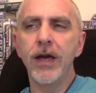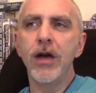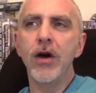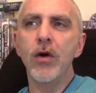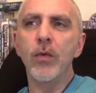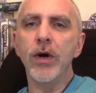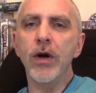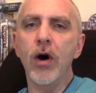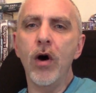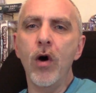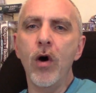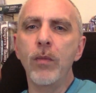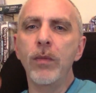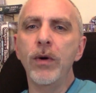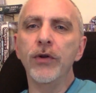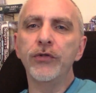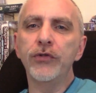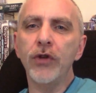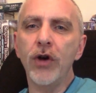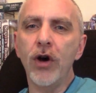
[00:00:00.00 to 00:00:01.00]
We
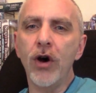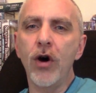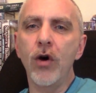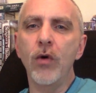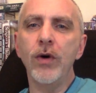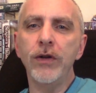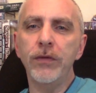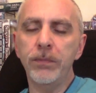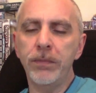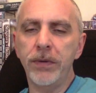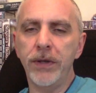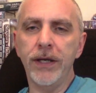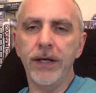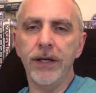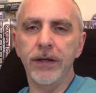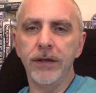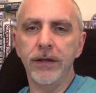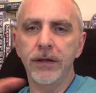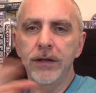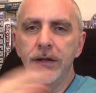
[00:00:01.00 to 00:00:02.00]
almost always play
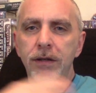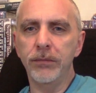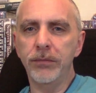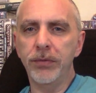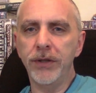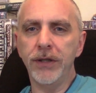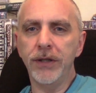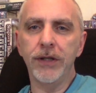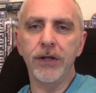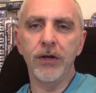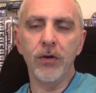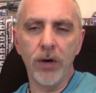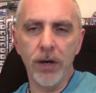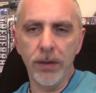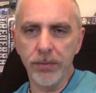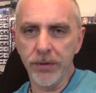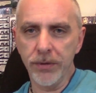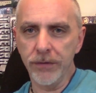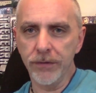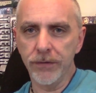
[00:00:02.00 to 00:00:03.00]
it completely
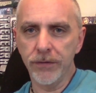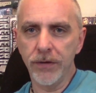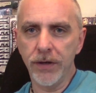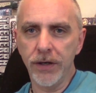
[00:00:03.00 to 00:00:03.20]
cooperative.